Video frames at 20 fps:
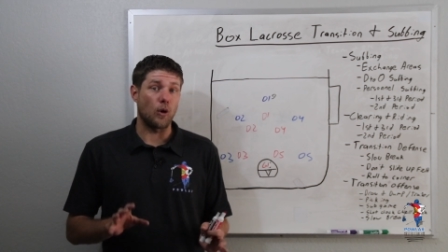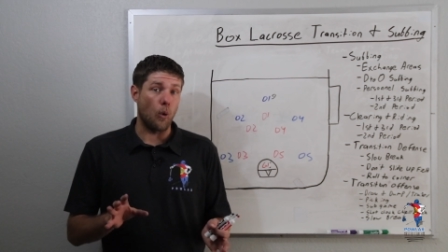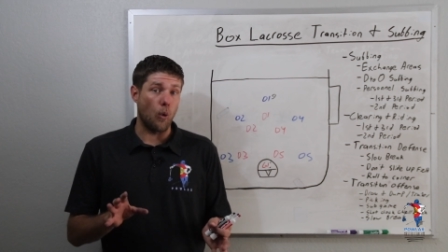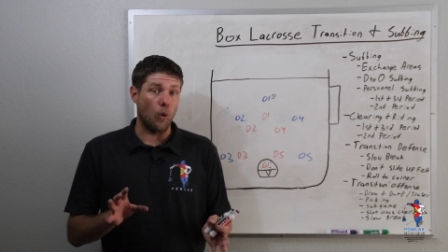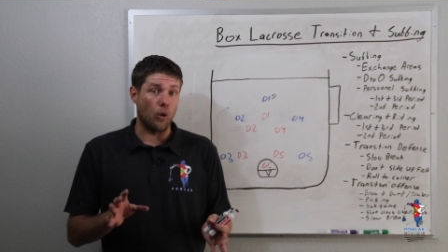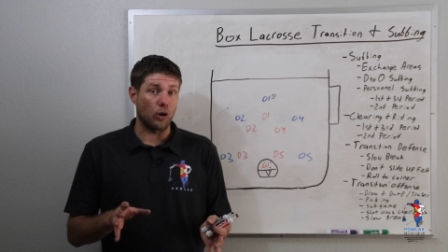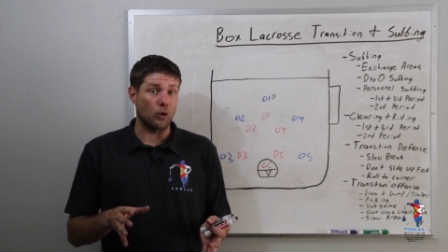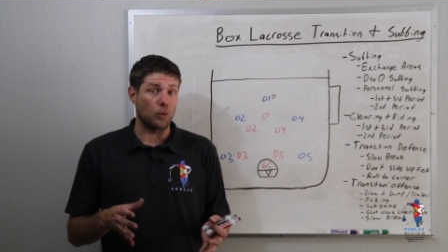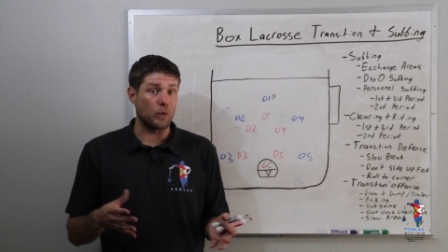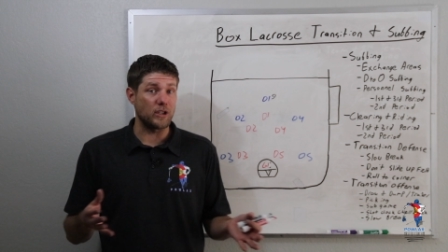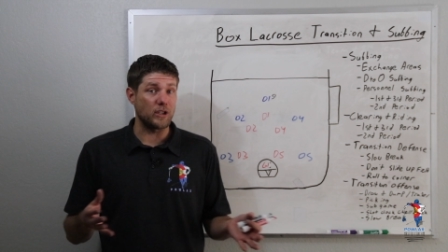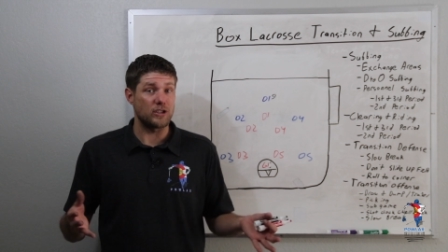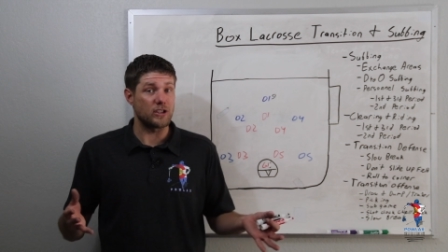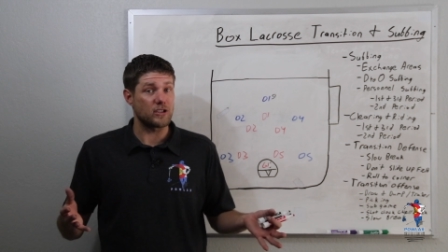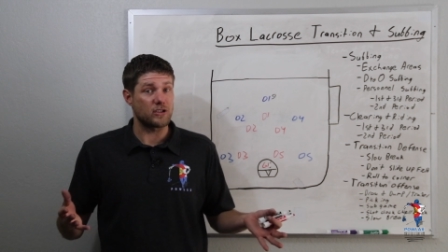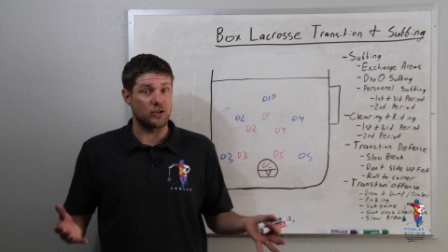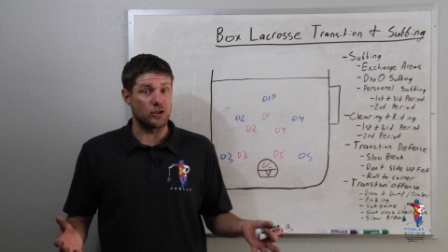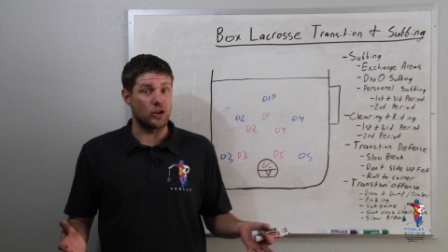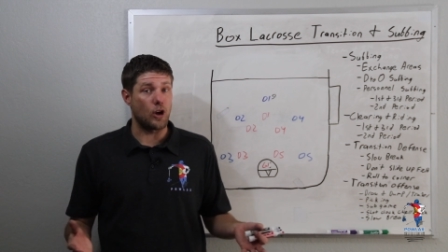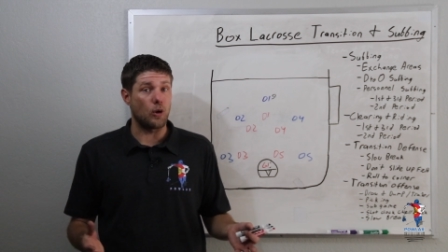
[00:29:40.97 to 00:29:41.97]
or we
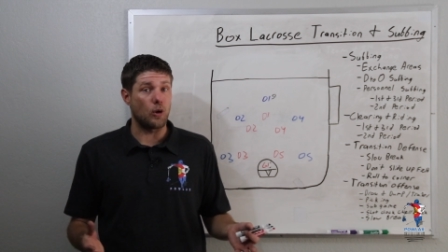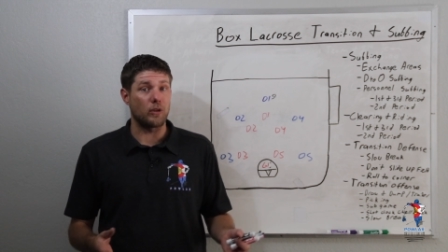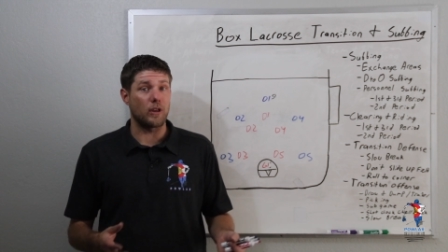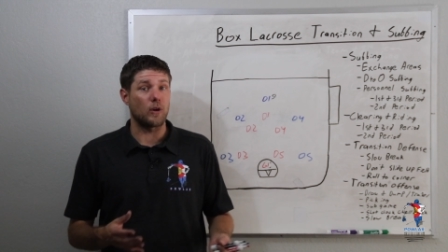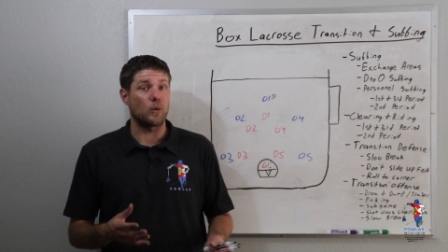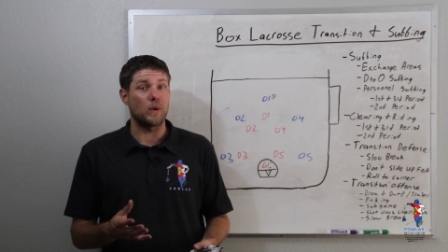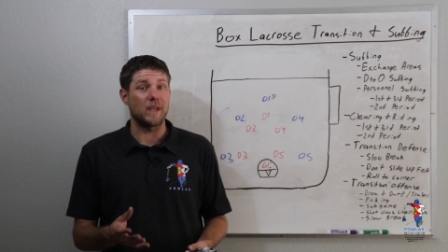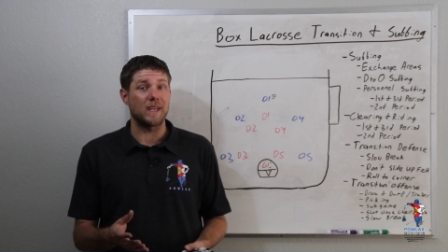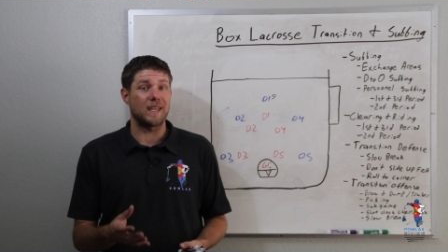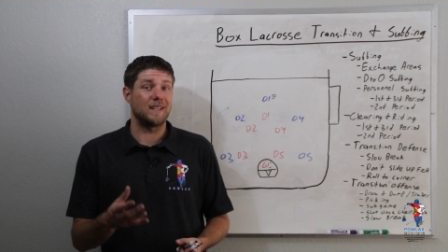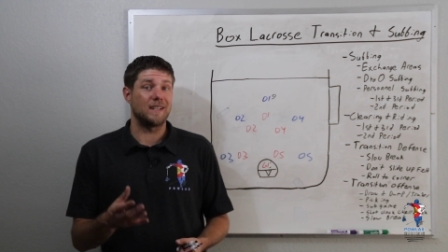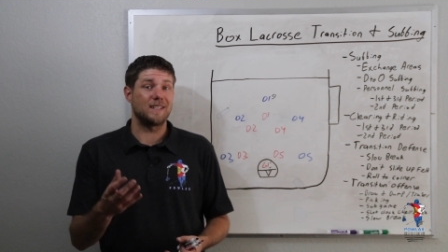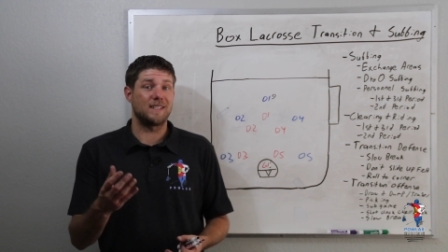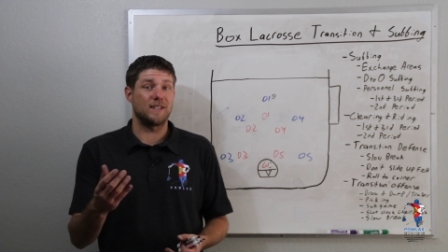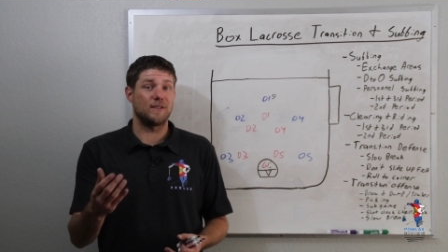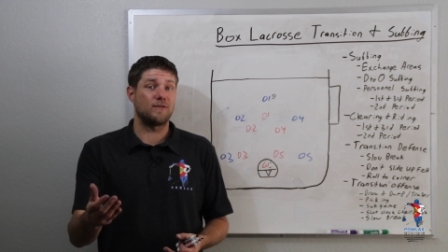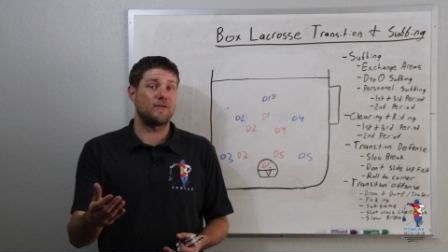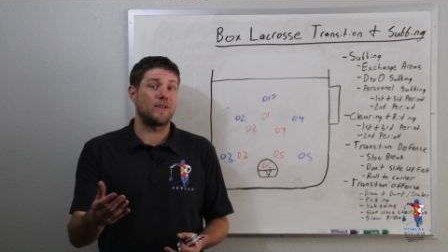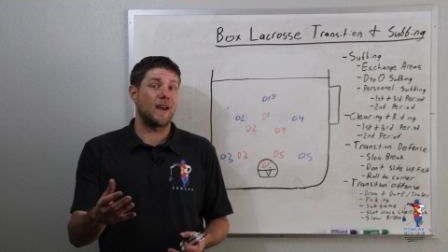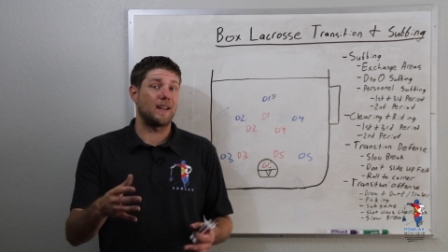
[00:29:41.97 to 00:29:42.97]
just know that we can
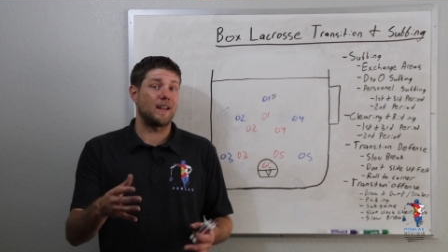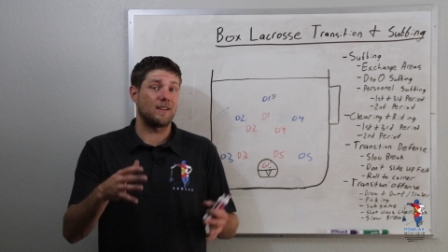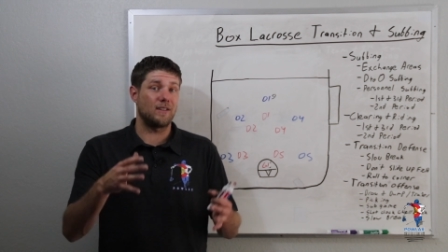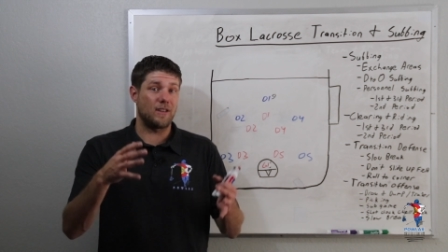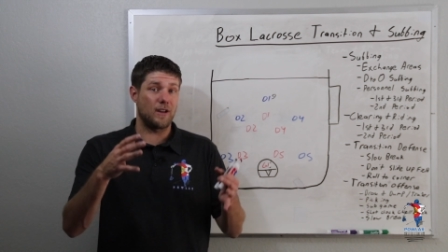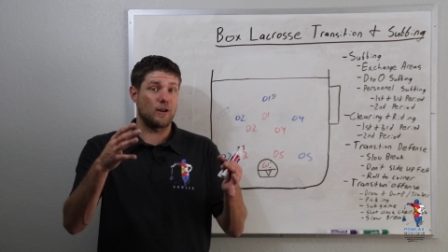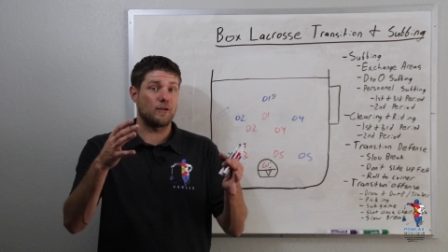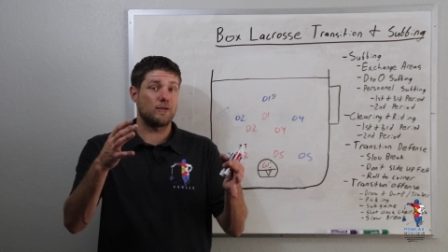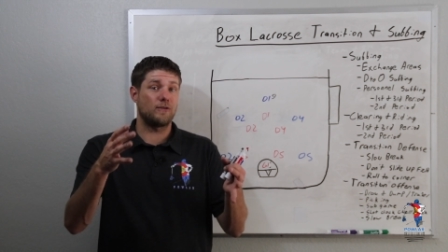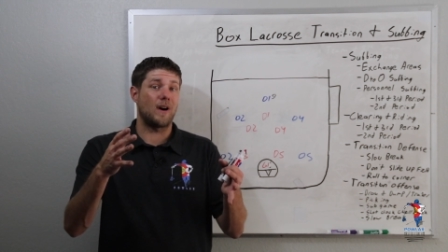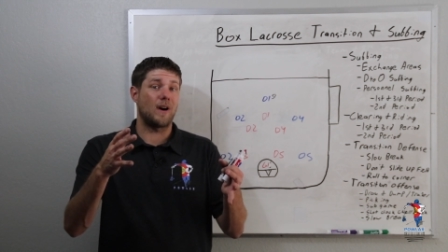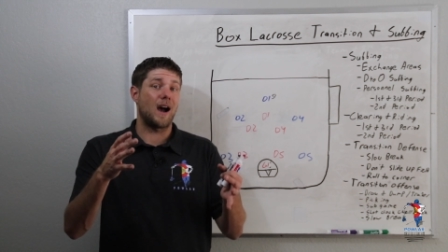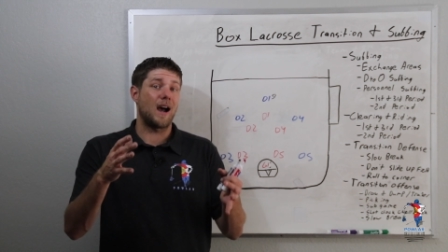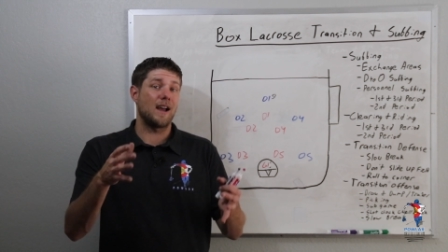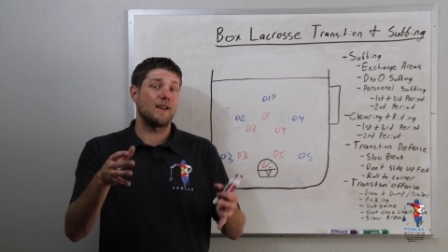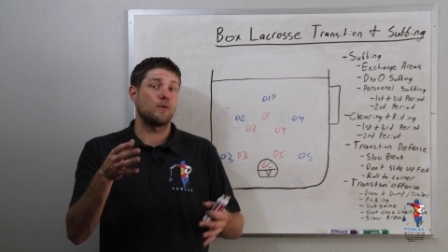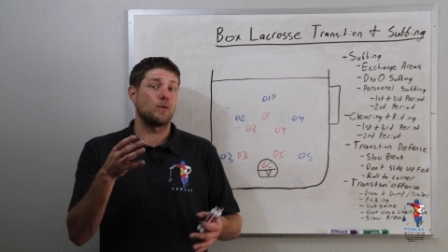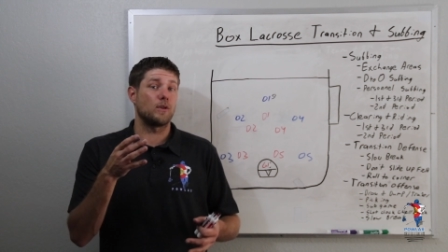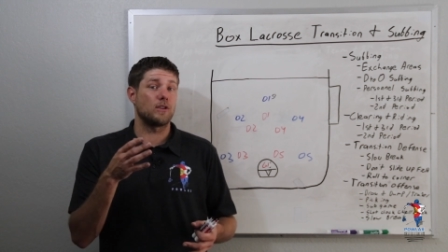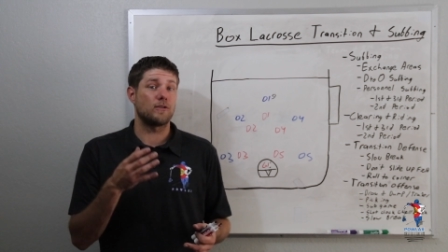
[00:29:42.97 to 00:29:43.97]
defend their
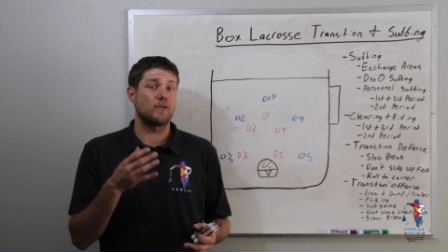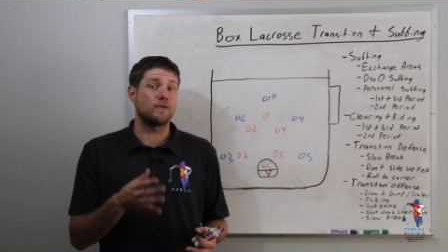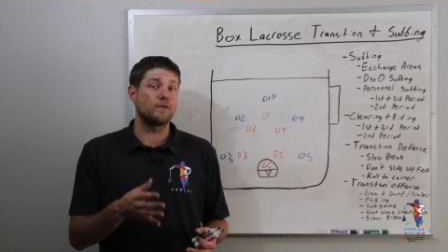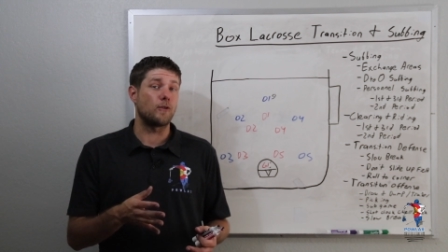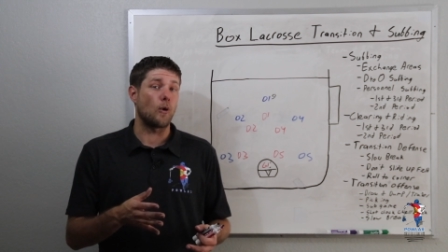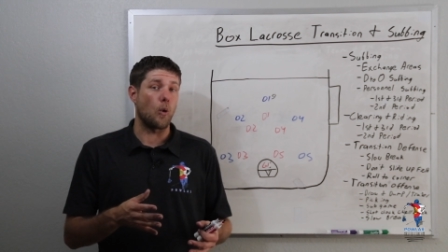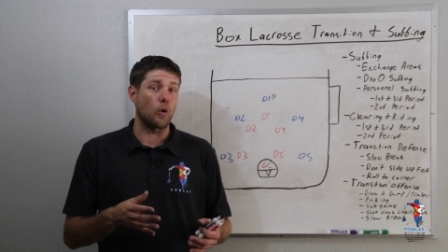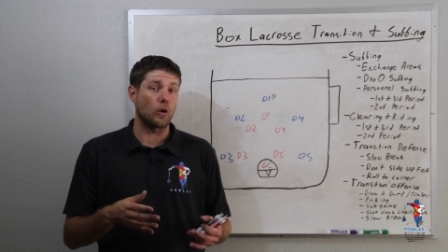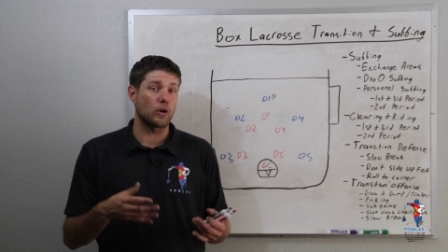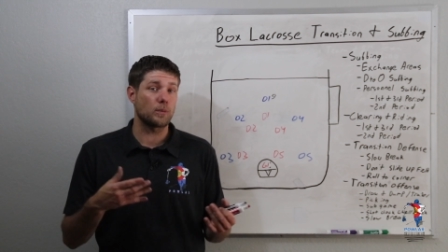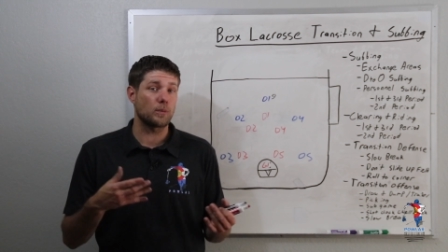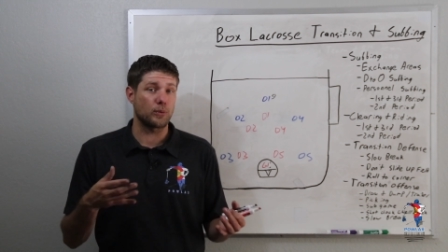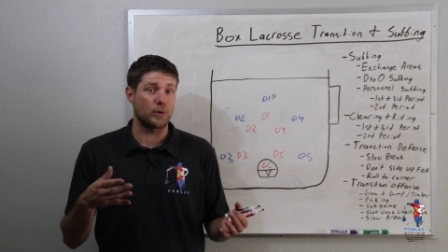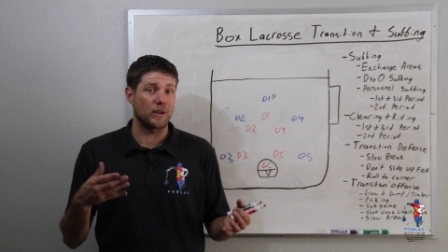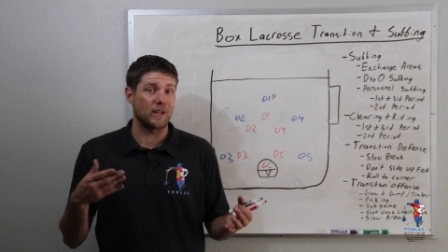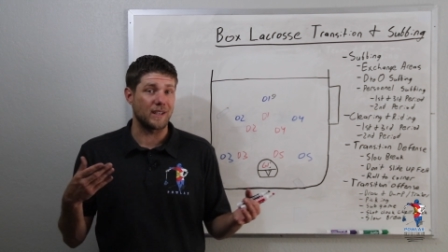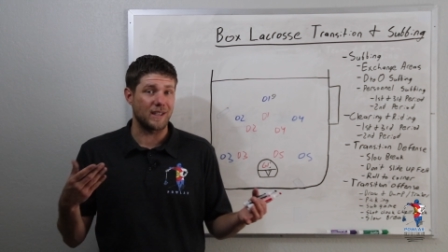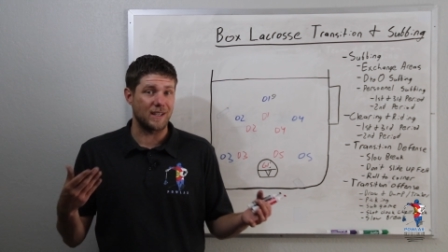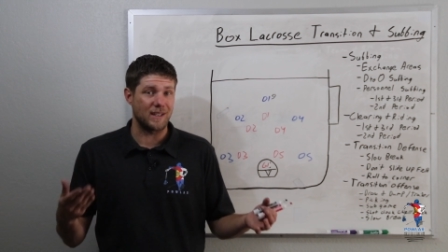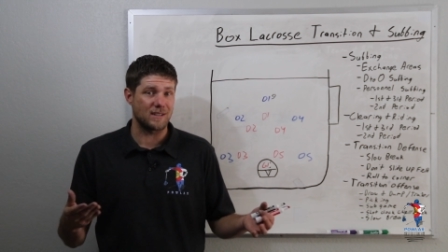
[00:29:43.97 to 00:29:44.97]
five with four
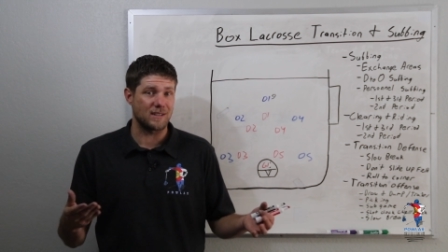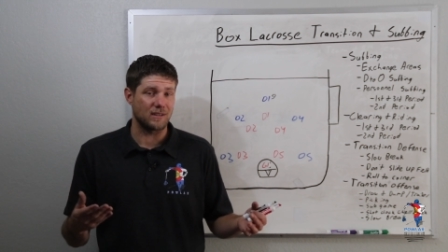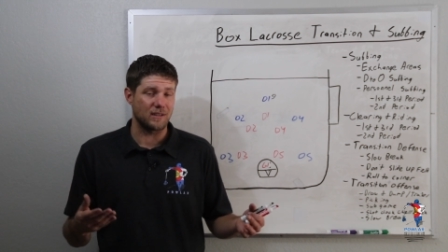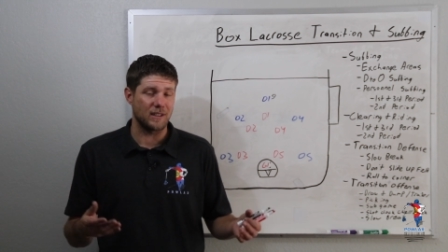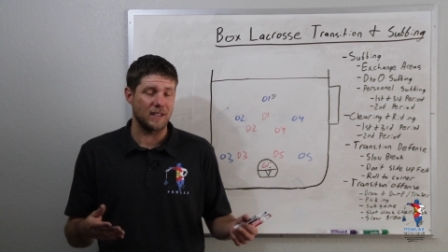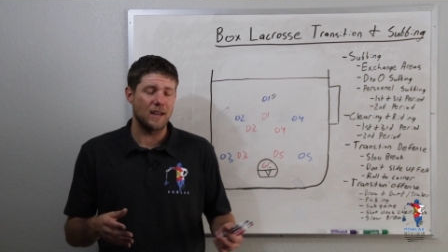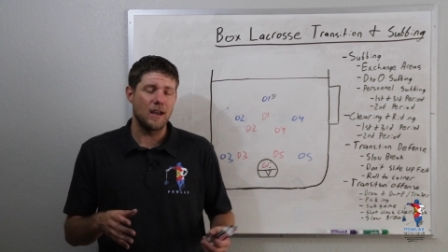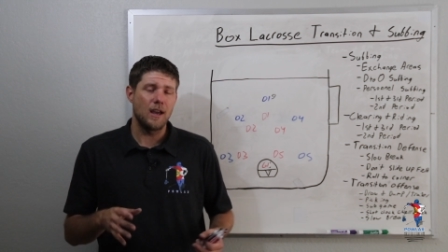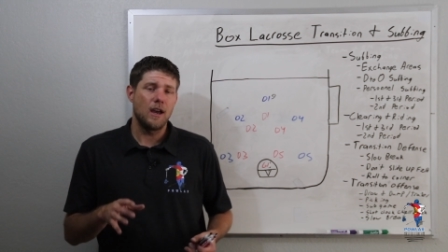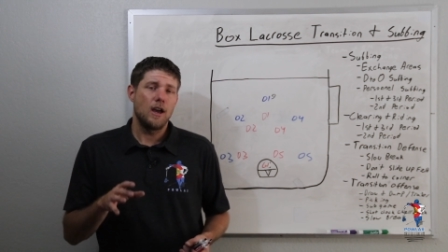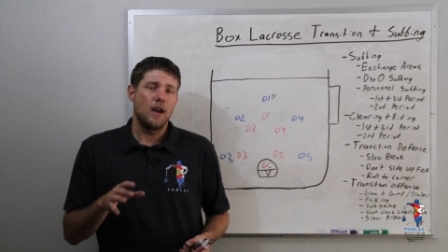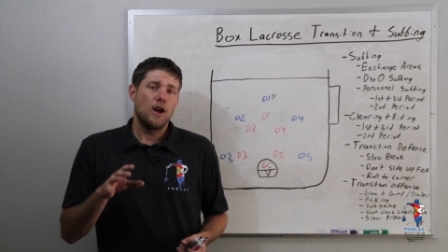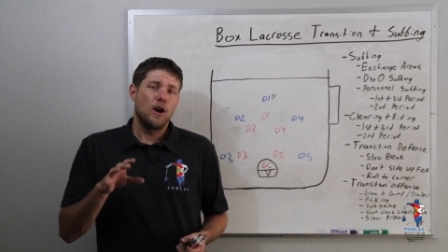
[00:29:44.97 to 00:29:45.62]
pretty easily.